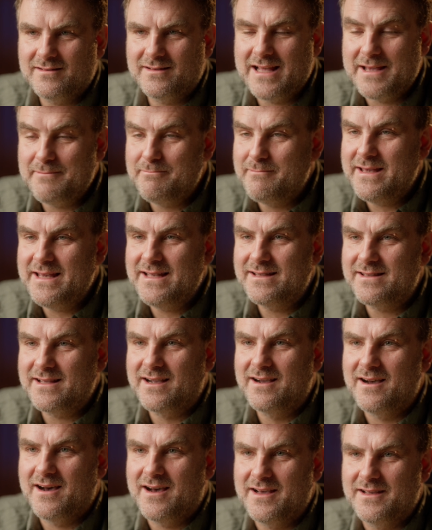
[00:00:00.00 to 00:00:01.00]
They meet a
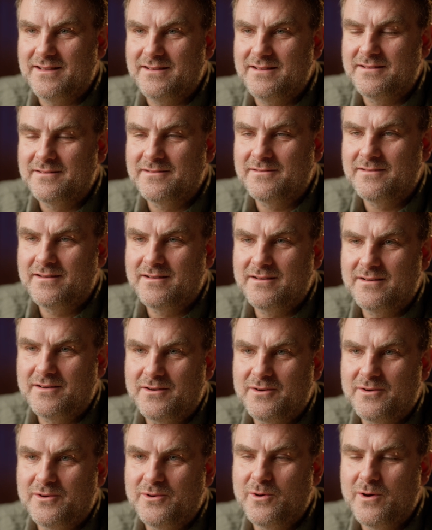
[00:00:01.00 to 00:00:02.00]
guide
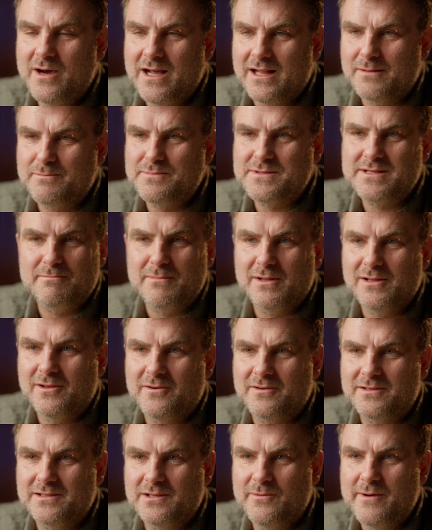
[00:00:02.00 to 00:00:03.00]
who helps them
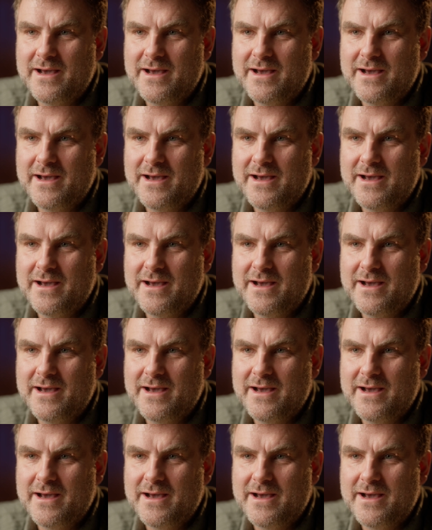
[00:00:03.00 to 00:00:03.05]
along the